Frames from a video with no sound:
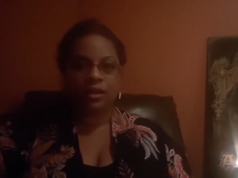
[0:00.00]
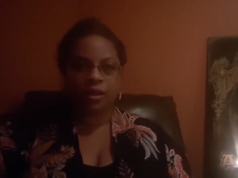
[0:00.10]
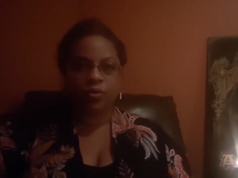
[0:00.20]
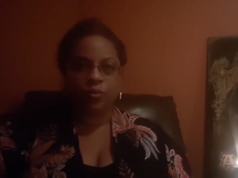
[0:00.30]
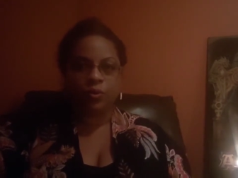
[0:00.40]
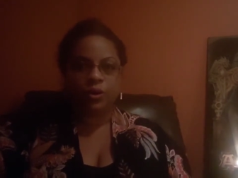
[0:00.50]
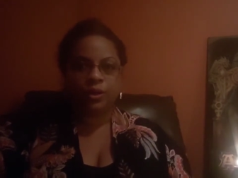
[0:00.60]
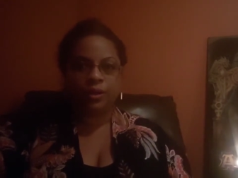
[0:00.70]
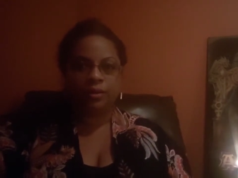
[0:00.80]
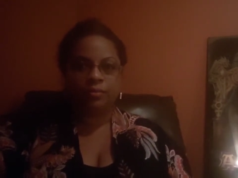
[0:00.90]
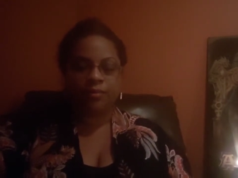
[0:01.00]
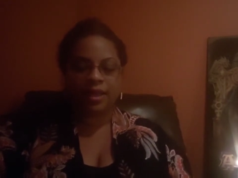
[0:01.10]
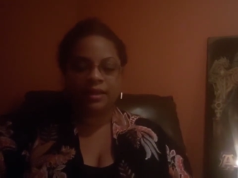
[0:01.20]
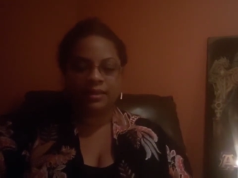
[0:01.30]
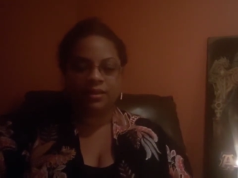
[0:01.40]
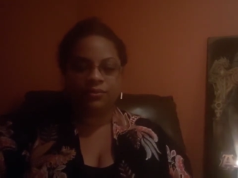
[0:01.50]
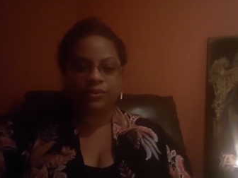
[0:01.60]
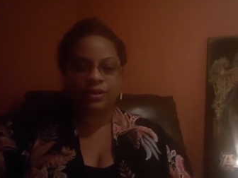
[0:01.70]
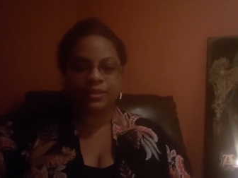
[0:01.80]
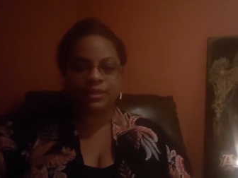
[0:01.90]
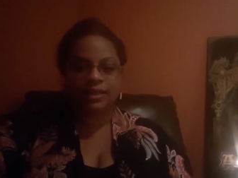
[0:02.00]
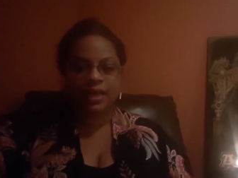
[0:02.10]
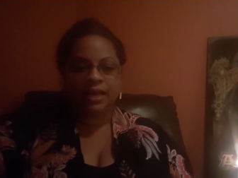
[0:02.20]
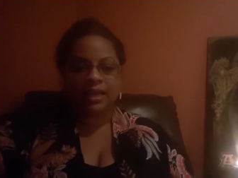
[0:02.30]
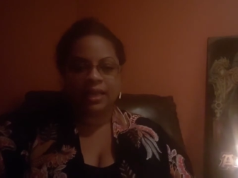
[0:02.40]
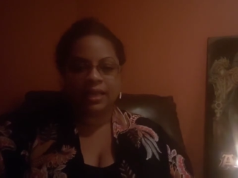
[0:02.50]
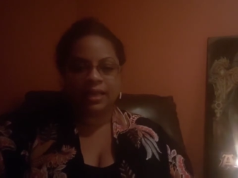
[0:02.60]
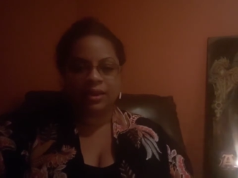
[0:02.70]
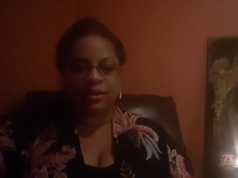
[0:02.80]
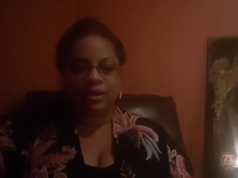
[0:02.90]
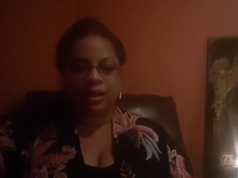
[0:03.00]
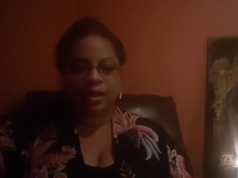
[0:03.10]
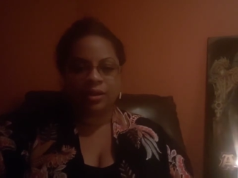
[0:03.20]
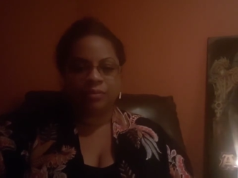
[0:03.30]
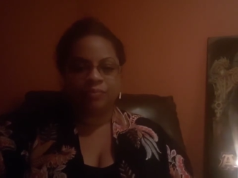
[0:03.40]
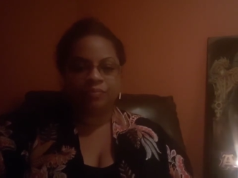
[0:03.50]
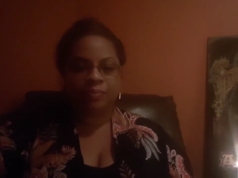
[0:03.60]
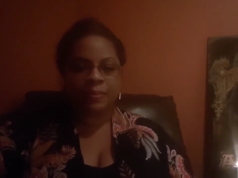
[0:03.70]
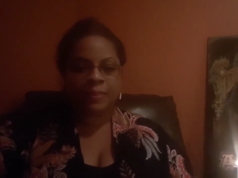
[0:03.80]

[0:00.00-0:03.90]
it will make a difference in um,